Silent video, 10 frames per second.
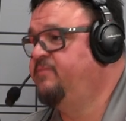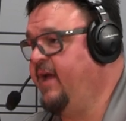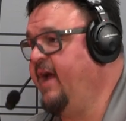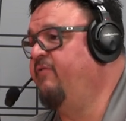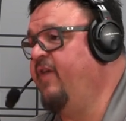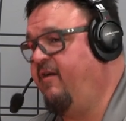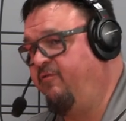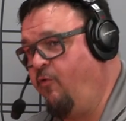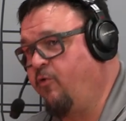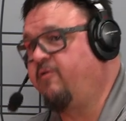they have that
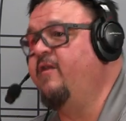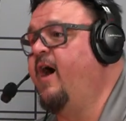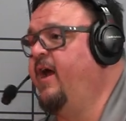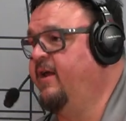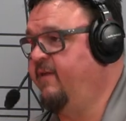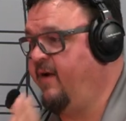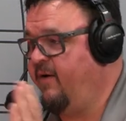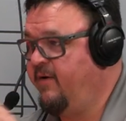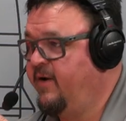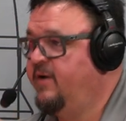fourth die in
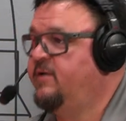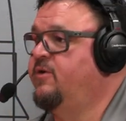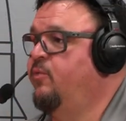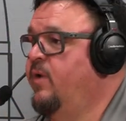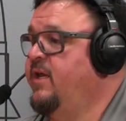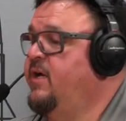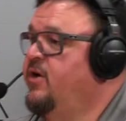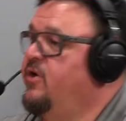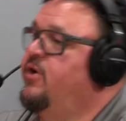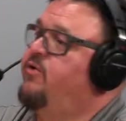there to really
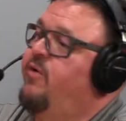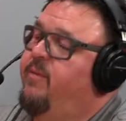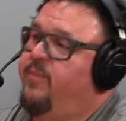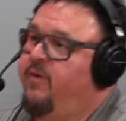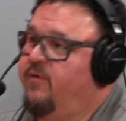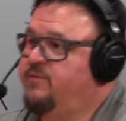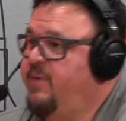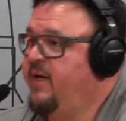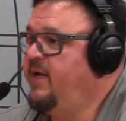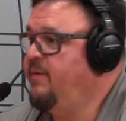get a good crimp on those
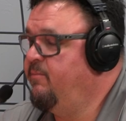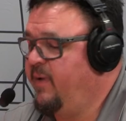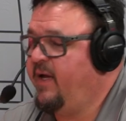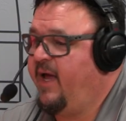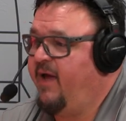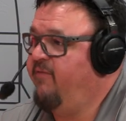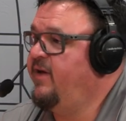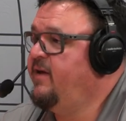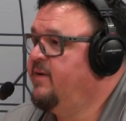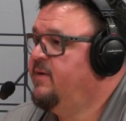big, big,
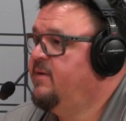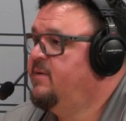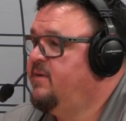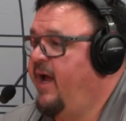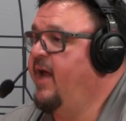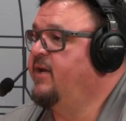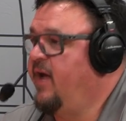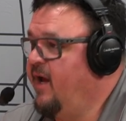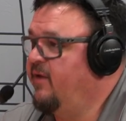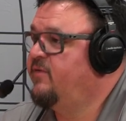heavy hand
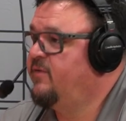cannons.